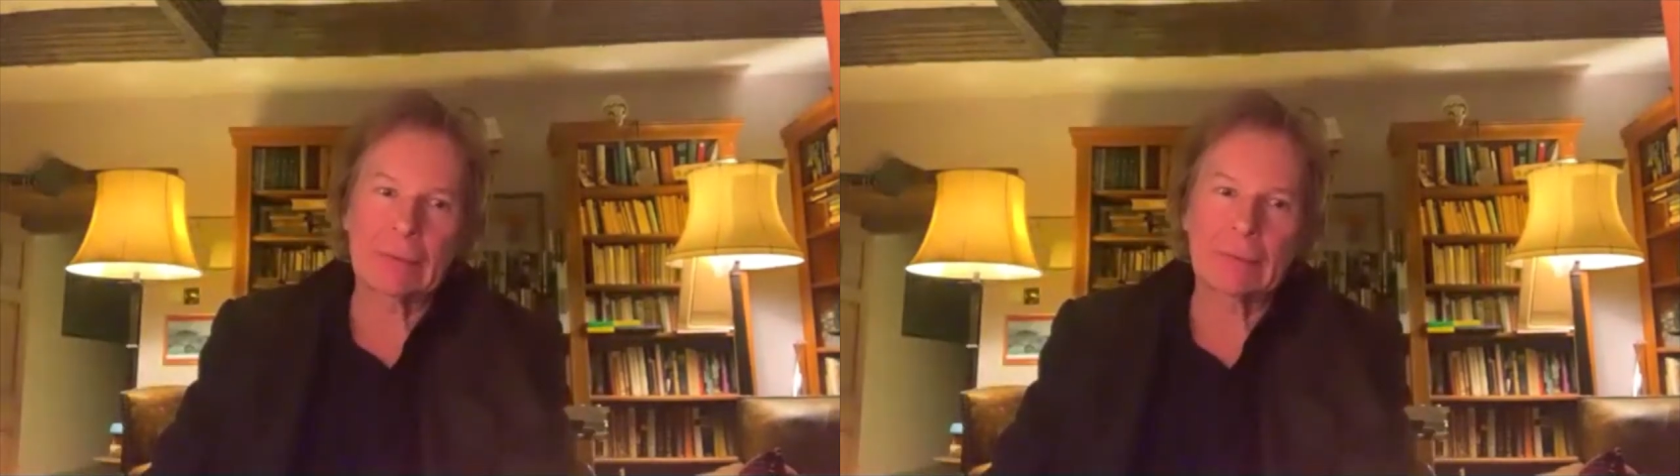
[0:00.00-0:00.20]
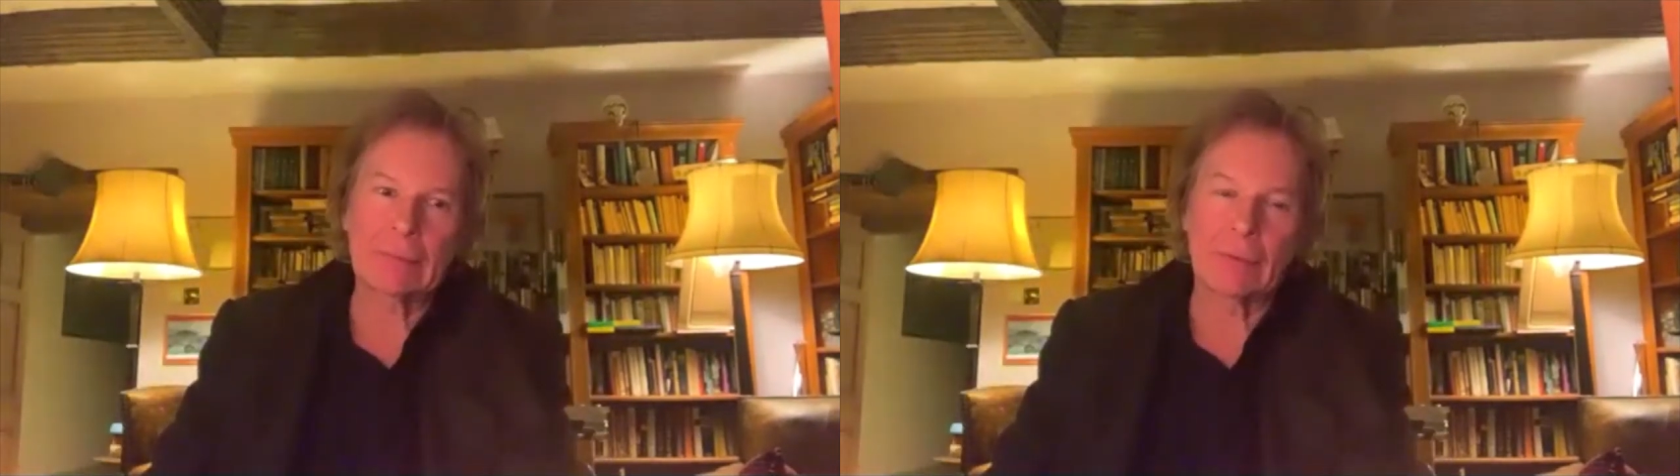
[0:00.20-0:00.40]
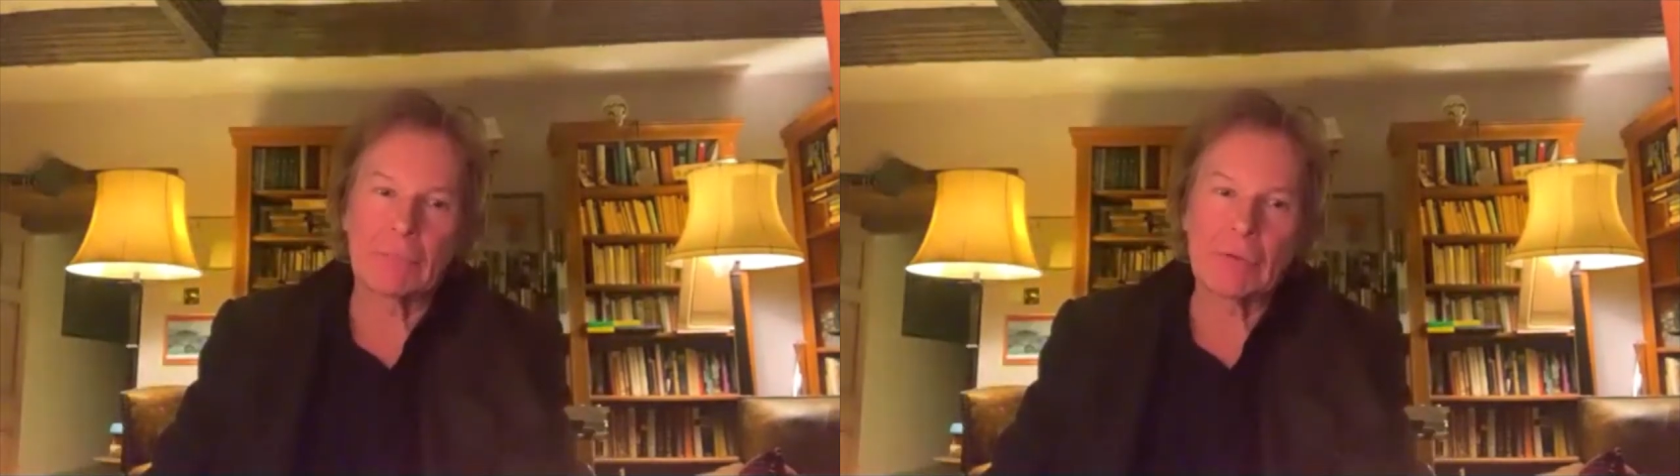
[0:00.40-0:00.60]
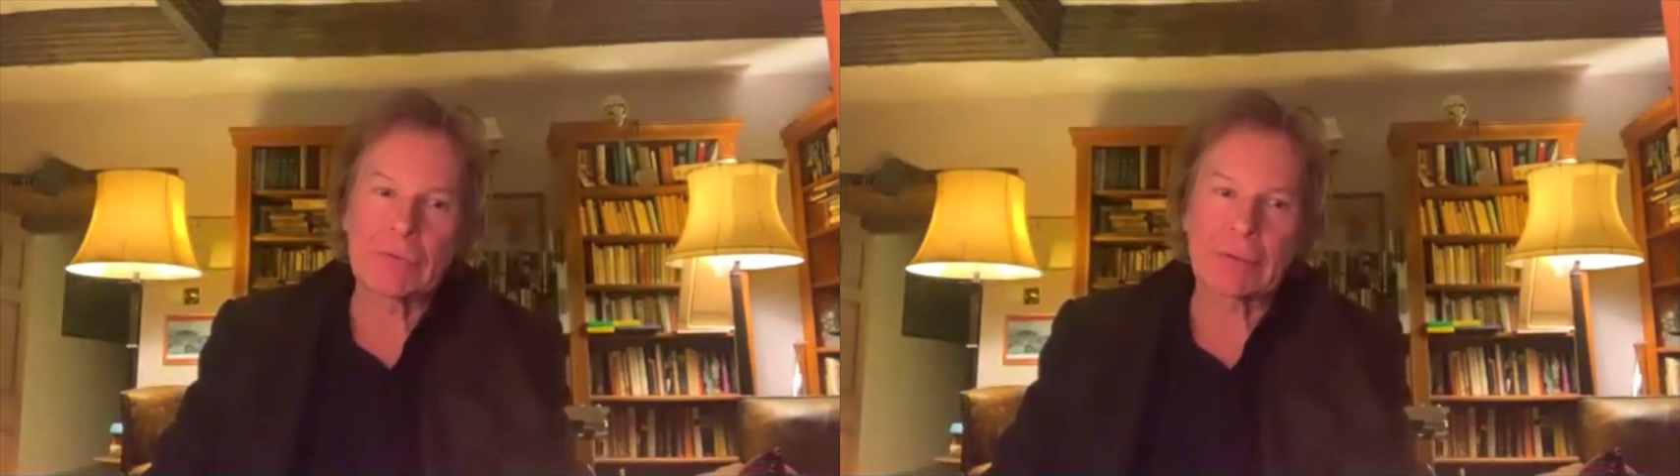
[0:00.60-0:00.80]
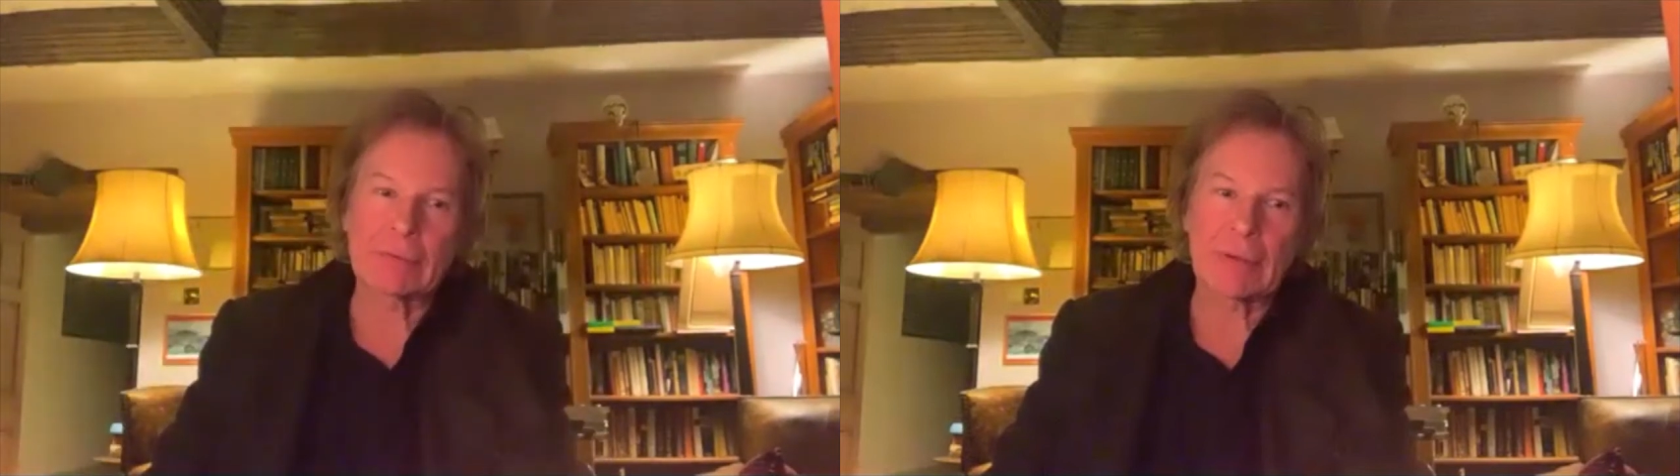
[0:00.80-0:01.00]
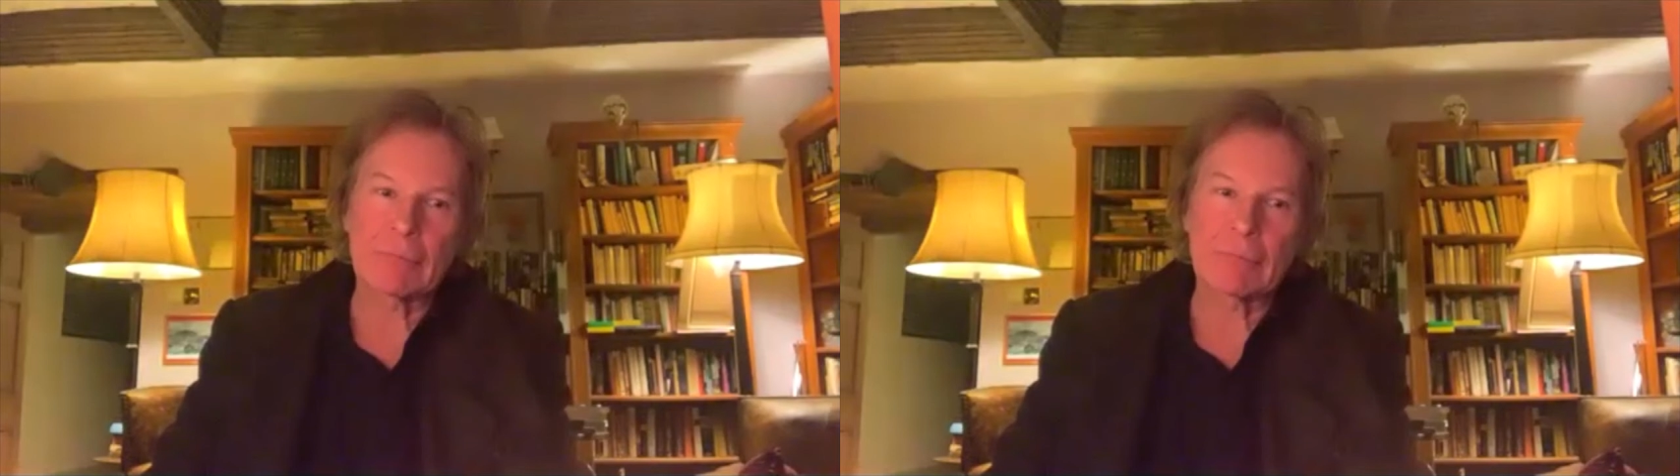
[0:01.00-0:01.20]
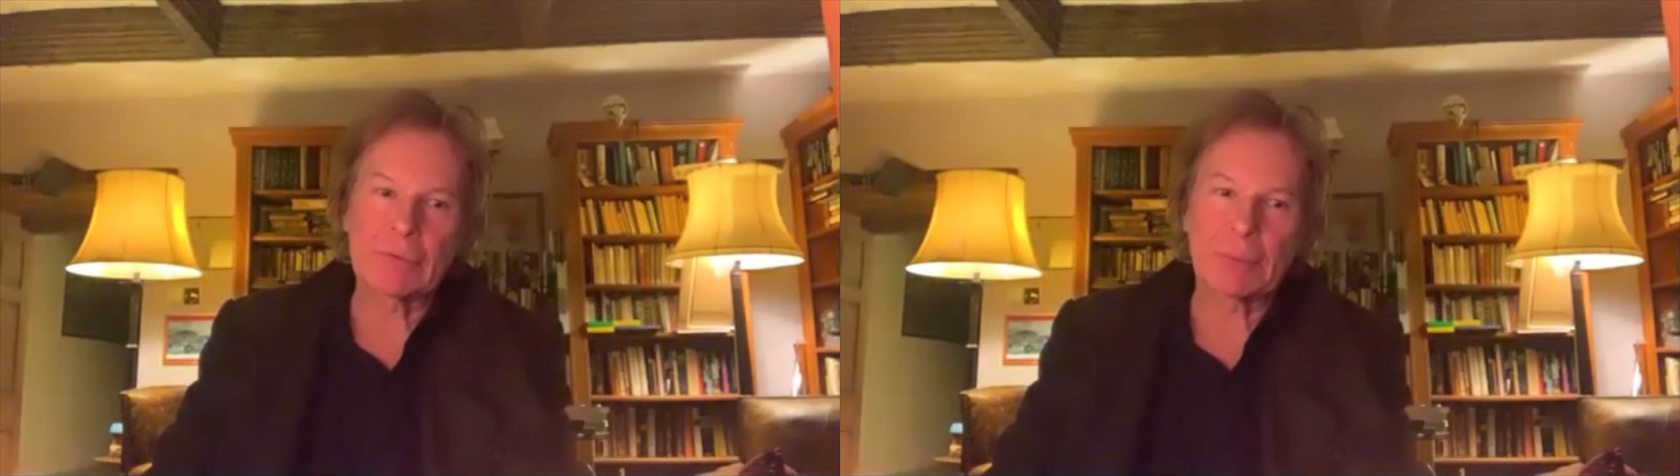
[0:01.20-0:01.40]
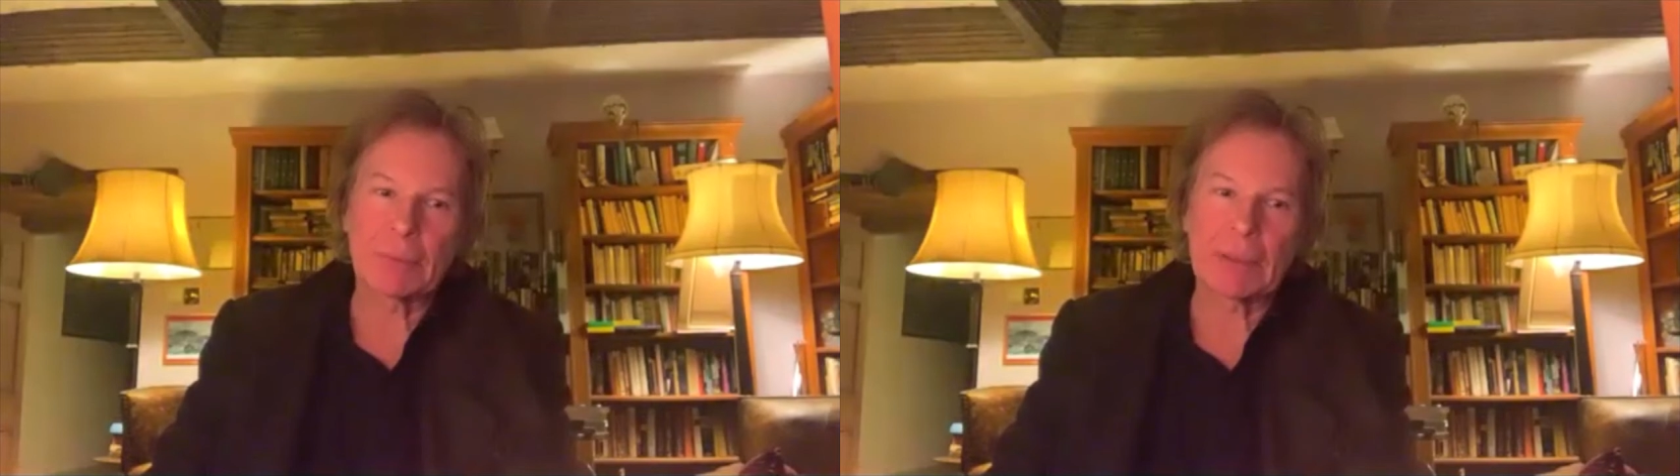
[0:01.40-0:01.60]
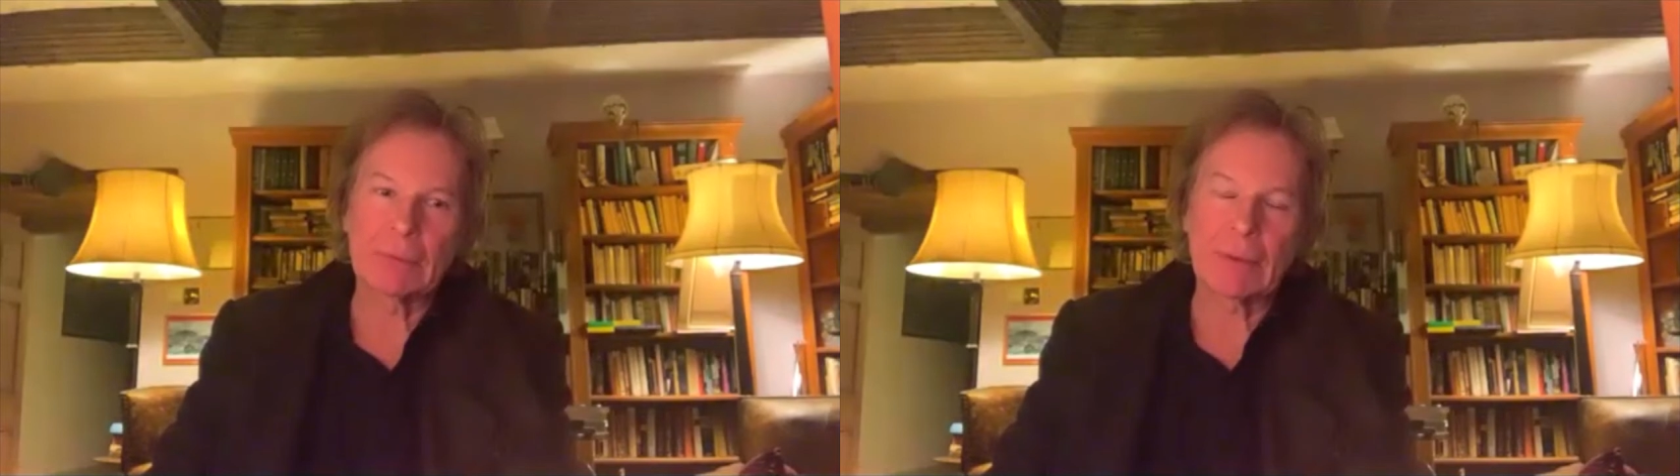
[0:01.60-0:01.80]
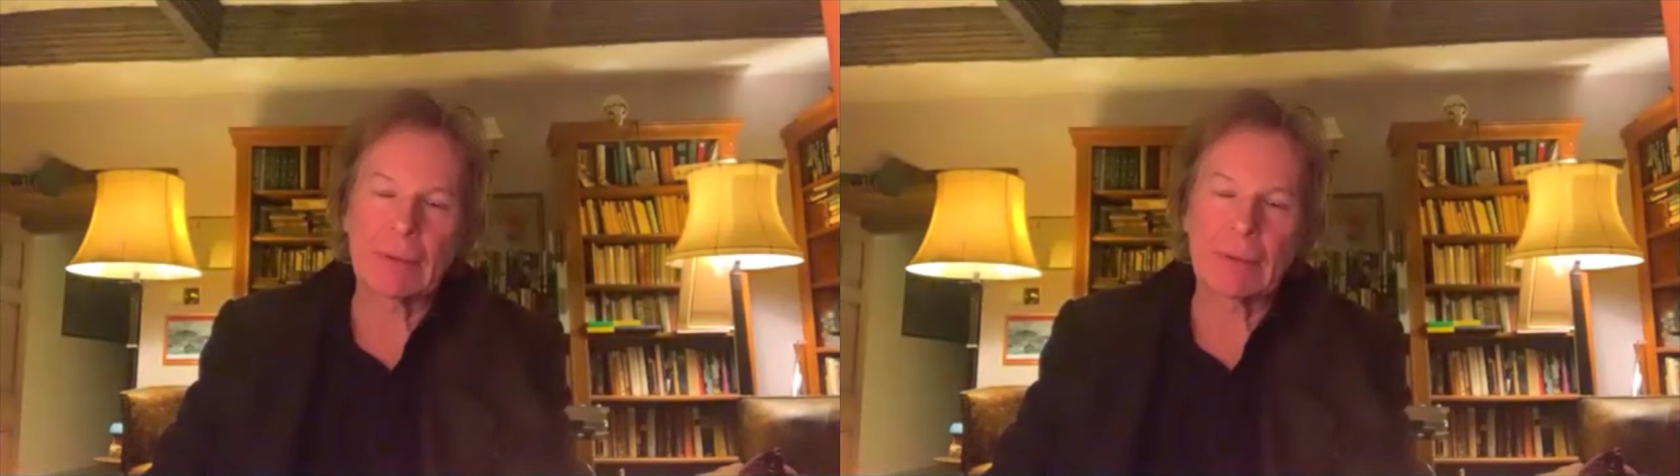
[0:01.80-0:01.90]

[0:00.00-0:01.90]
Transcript: you know, music has has been